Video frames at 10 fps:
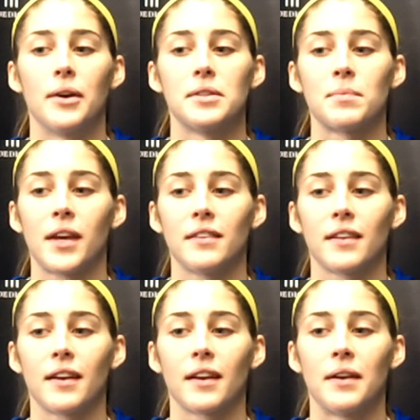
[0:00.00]
It was
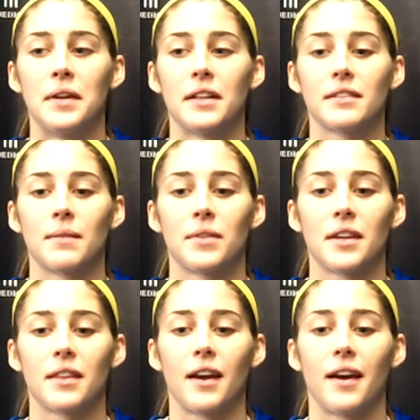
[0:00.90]
amazing. I mean, it's
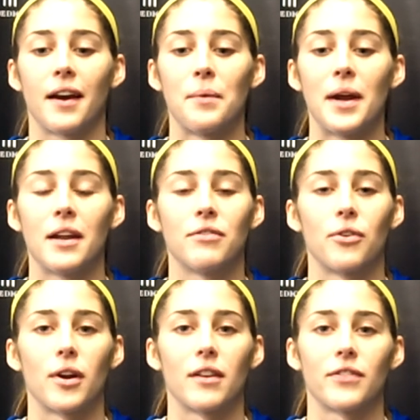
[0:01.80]
something that I waited
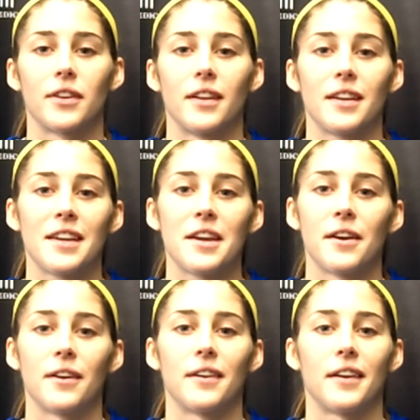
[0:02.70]
for like a
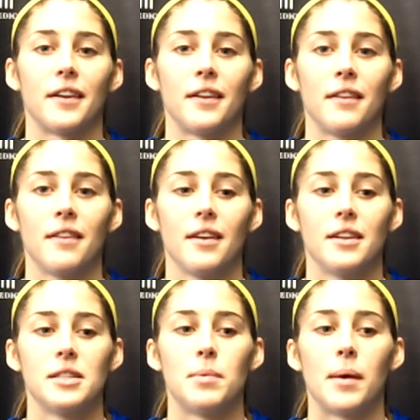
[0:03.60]
year, and
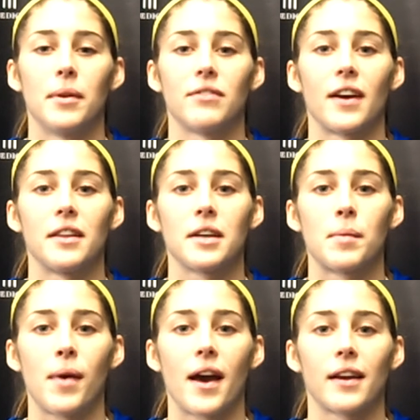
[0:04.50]
to be able to finally
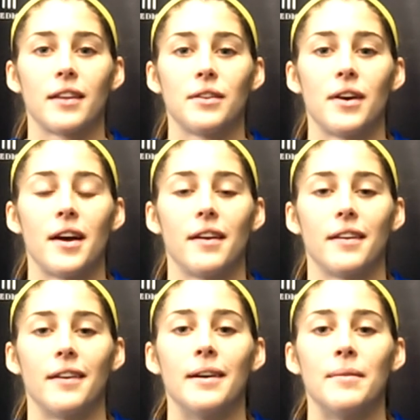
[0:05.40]
come back and do it.
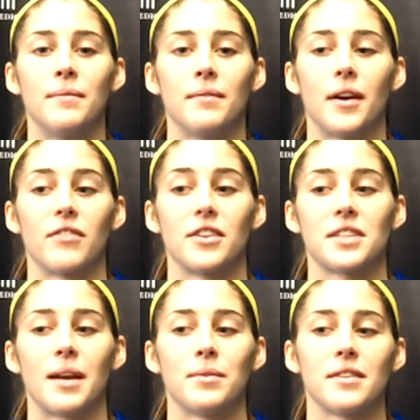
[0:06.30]
My first
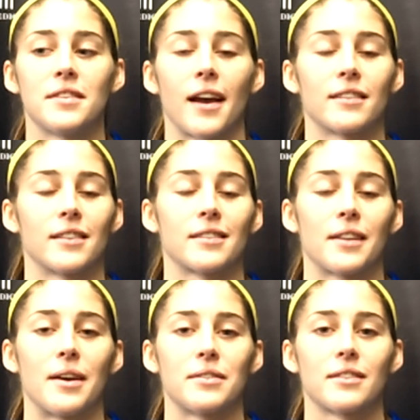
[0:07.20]
game was in Texas, so
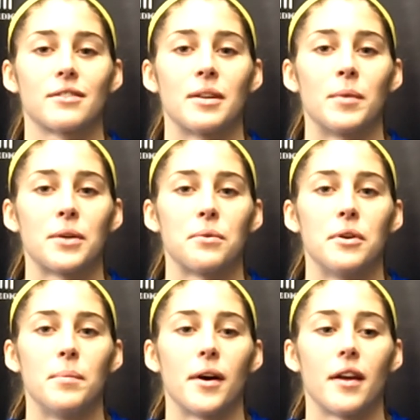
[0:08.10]
that was extremely
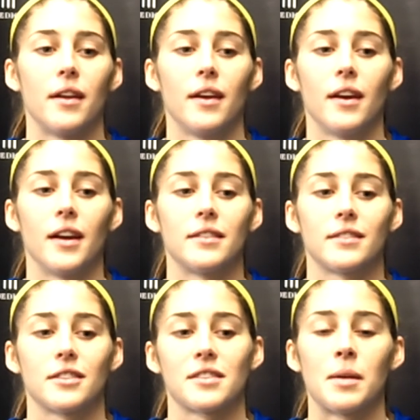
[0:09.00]
cool, but
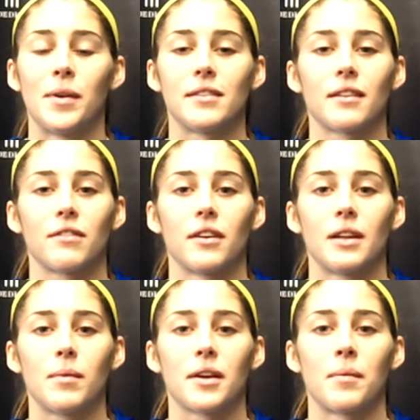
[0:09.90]
it's just an amazing feeling
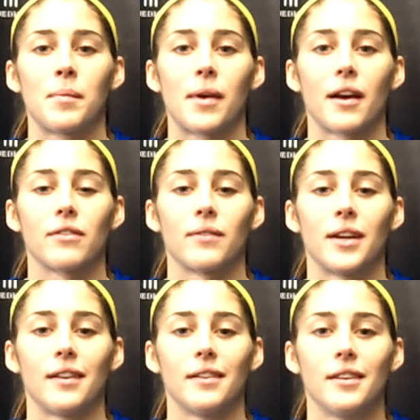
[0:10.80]
to be coming back from
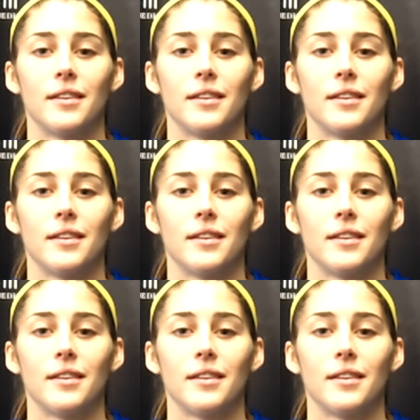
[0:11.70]
it.